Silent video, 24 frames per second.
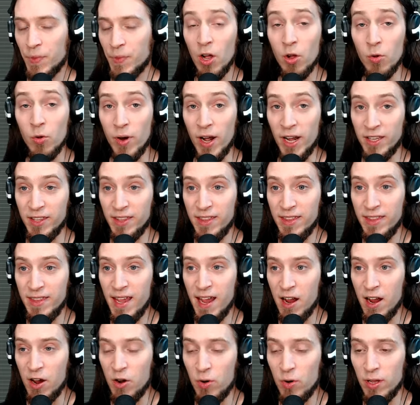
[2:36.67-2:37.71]
All right,
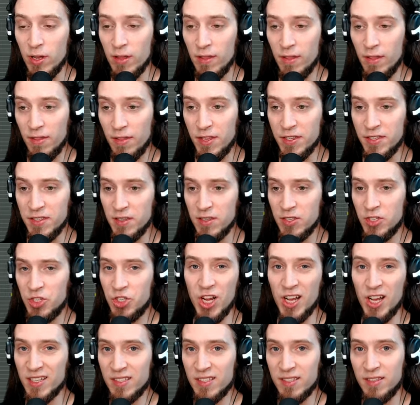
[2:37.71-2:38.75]
now this is
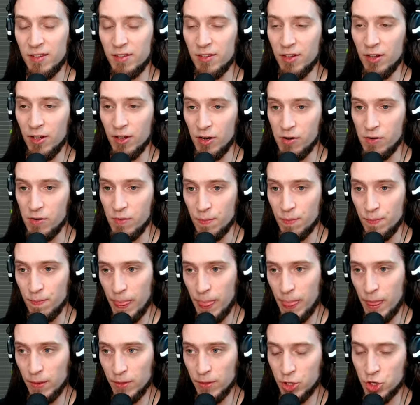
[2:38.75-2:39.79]
just the
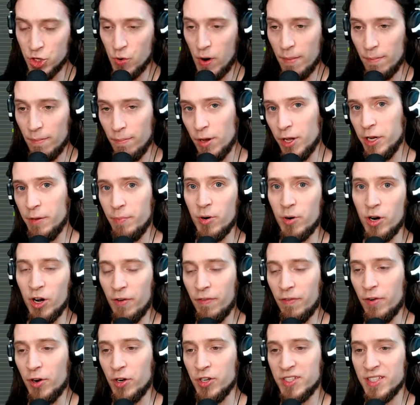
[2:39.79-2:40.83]
drum body part
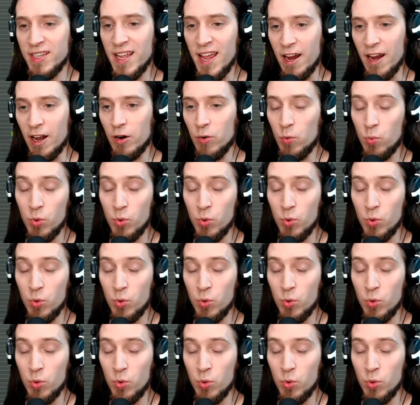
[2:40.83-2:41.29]
of our snare.